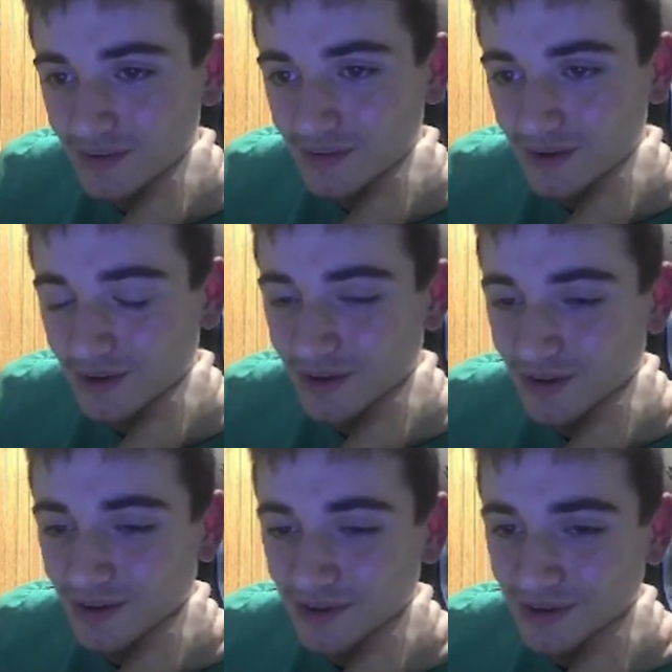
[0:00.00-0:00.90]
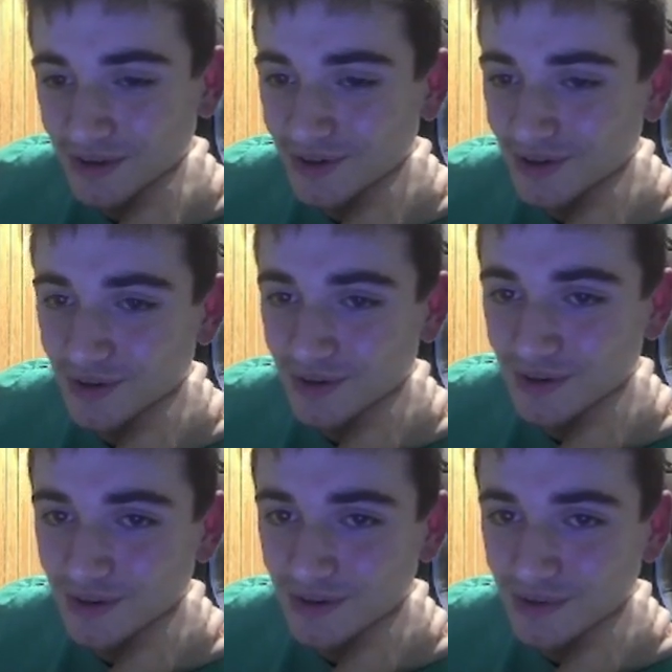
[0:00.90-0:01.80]

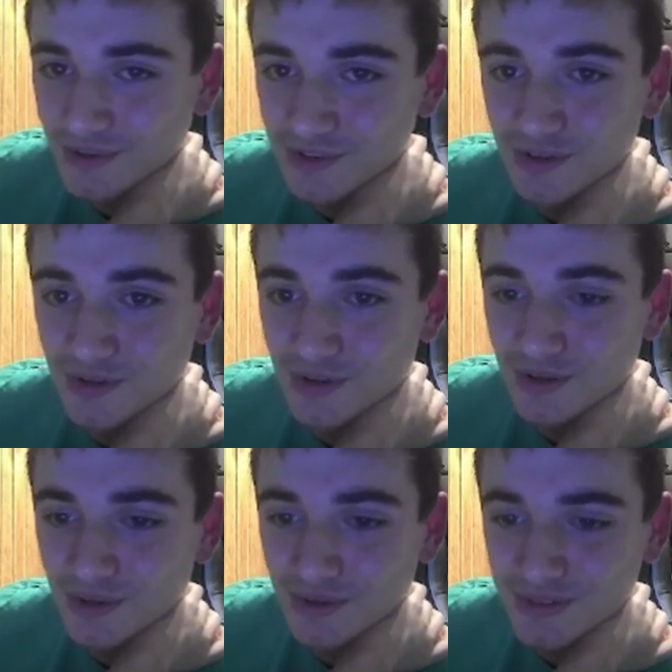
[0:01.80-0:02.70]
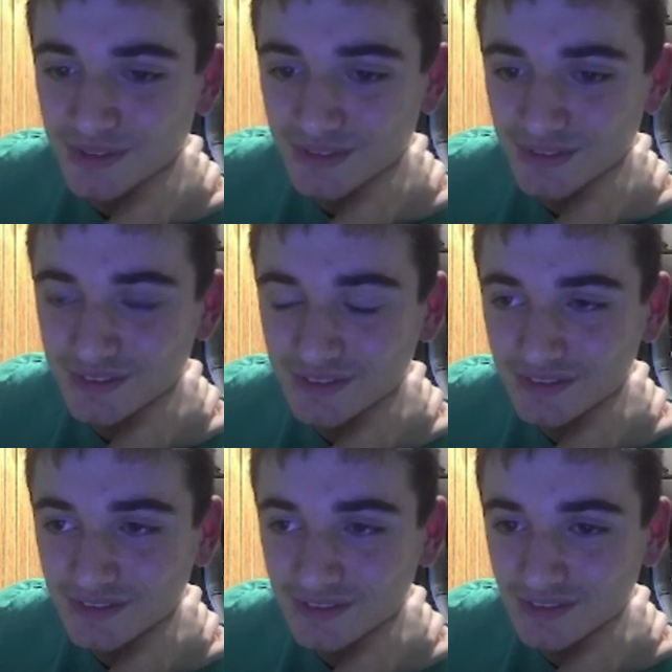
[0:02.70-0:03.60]
Oh, so close.
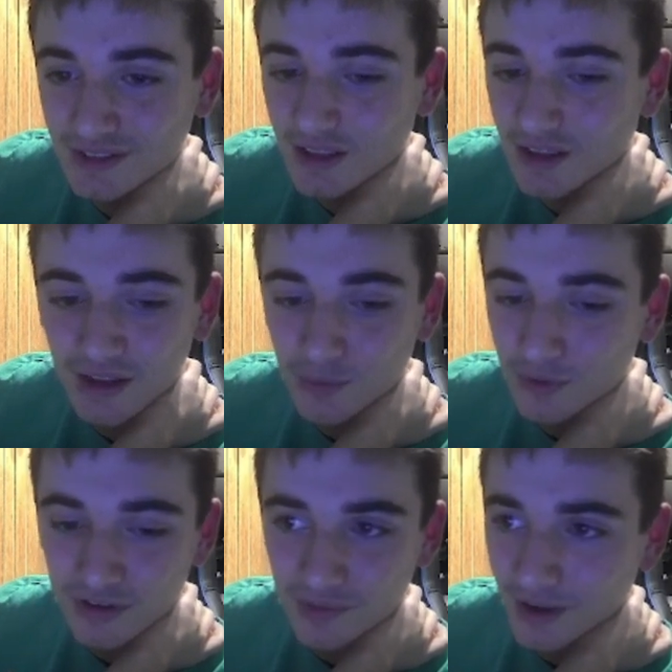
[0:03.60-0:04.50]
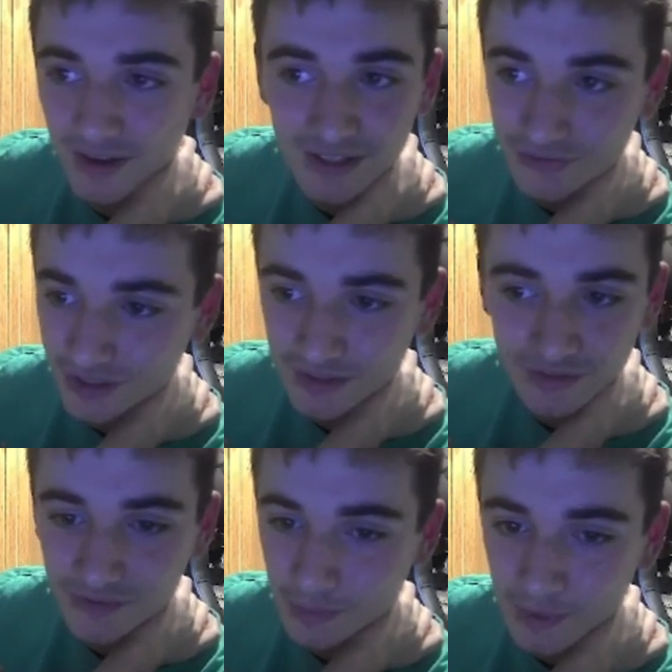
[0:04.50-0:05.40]
It wouldn't have mattered if I'd have
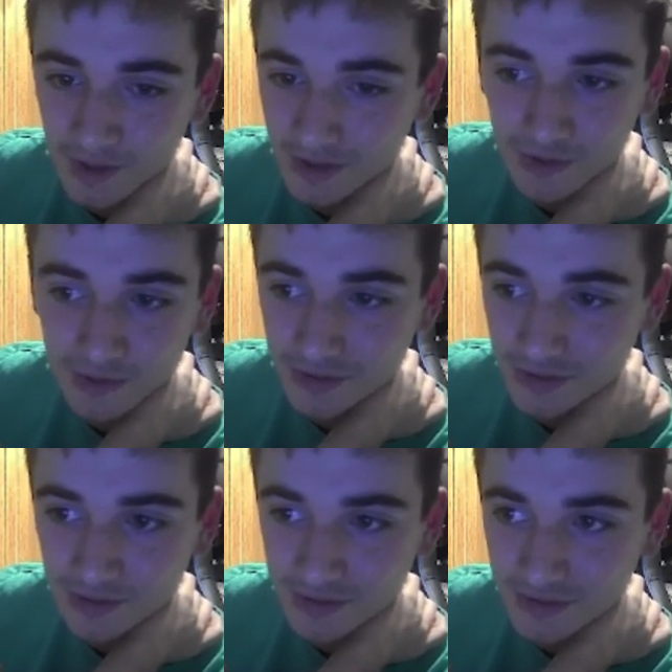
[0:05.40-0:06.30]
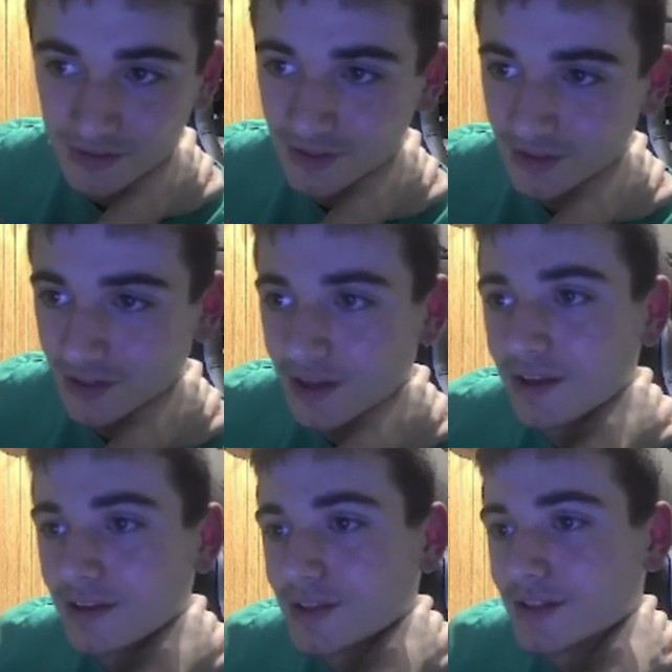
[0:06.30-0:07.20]
done the Makino onto
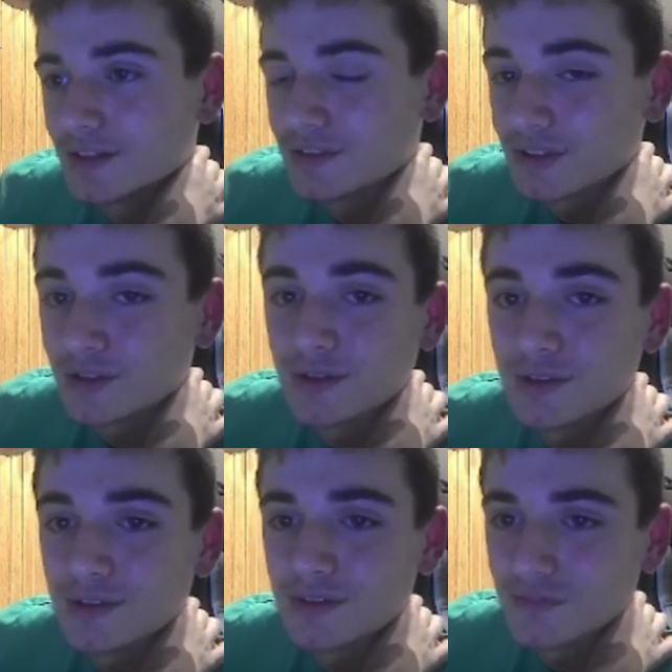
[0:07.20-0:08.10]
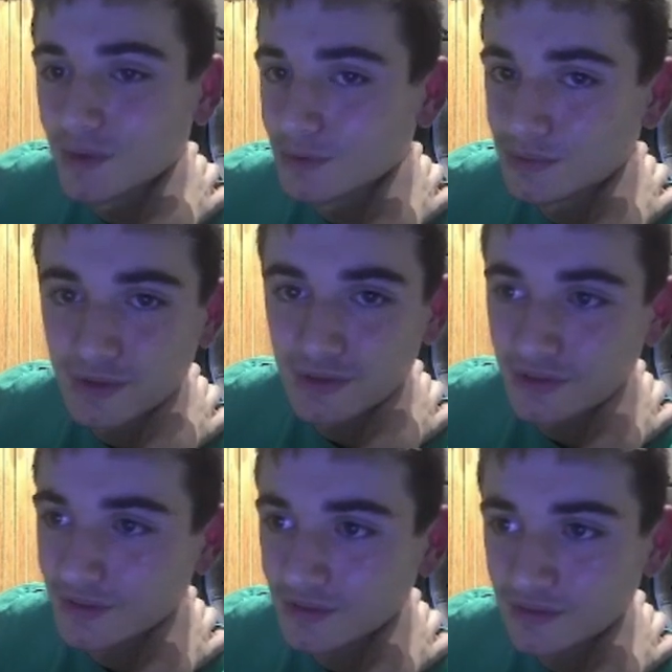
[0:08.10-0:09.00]
Izo, I would just been
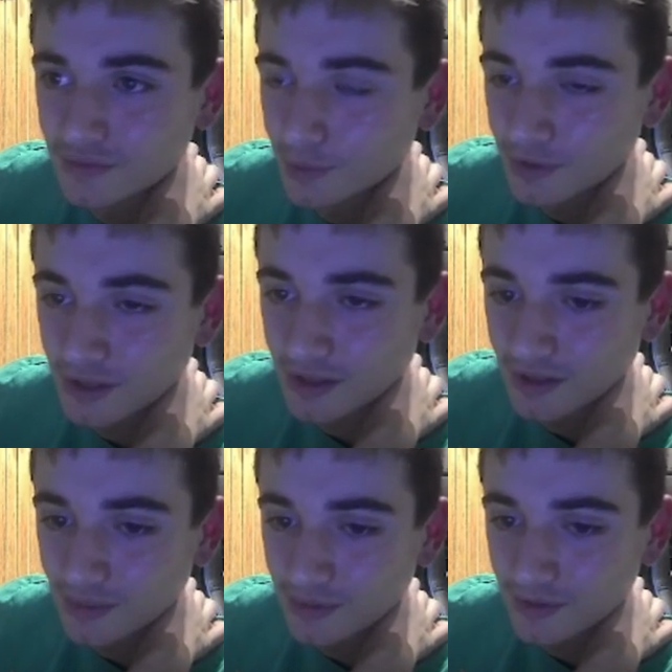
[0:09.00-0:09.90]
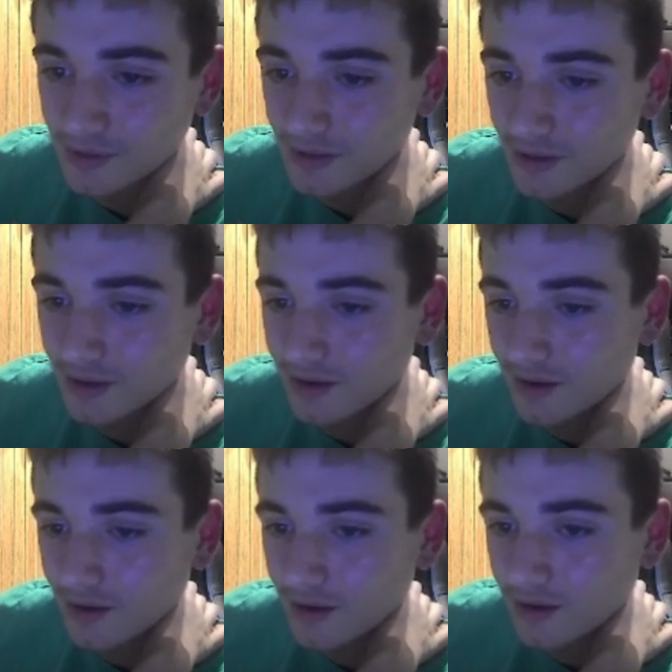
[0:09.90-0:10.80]
a 1k counter.
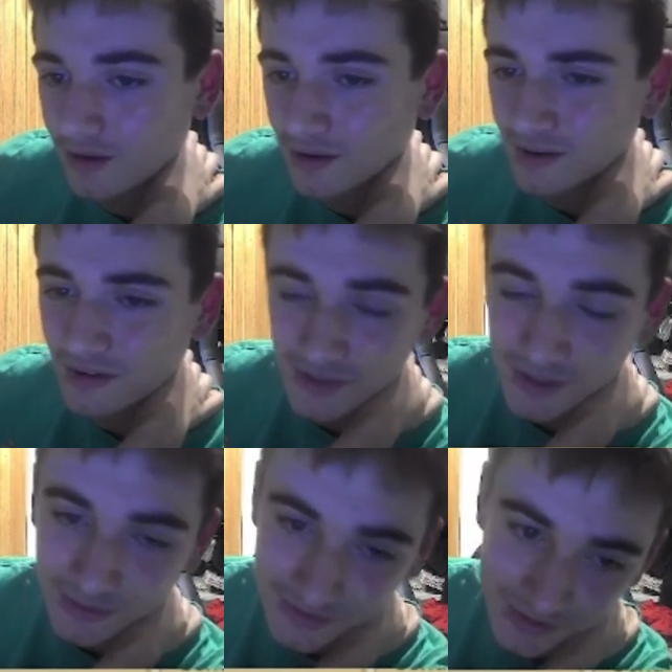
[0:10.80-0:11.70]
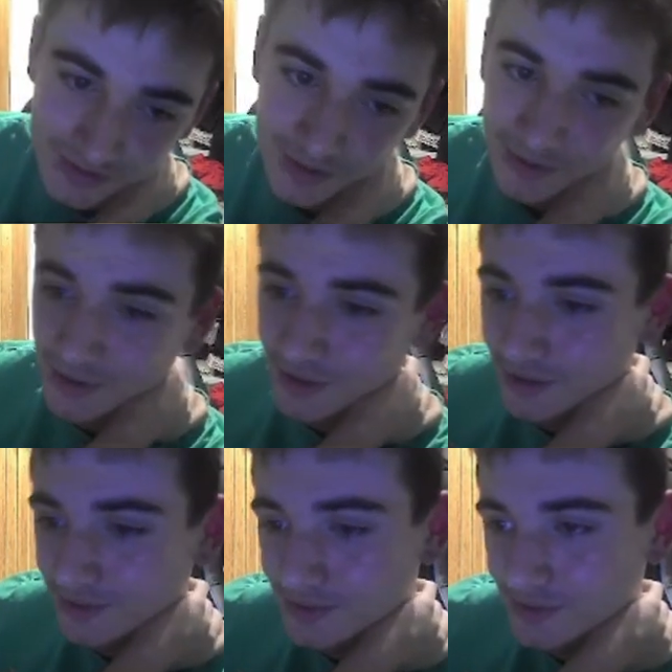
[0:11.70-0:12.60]
Oh, that was so
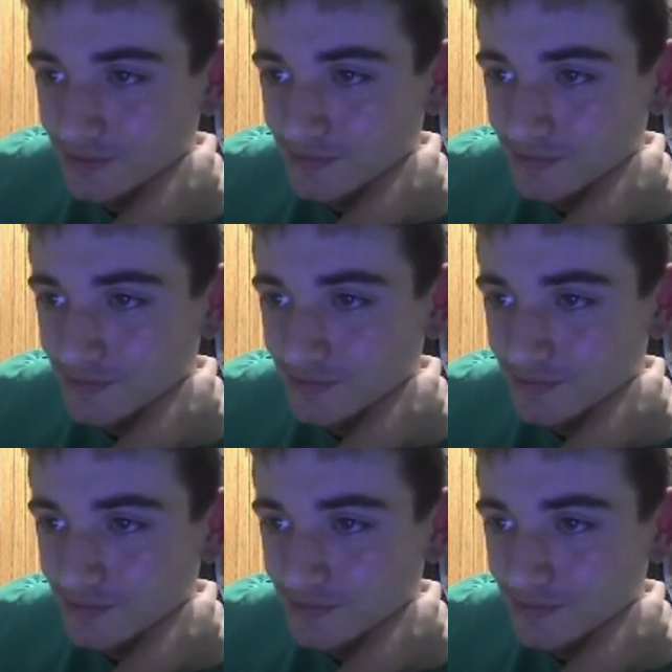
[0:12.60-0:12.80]
close.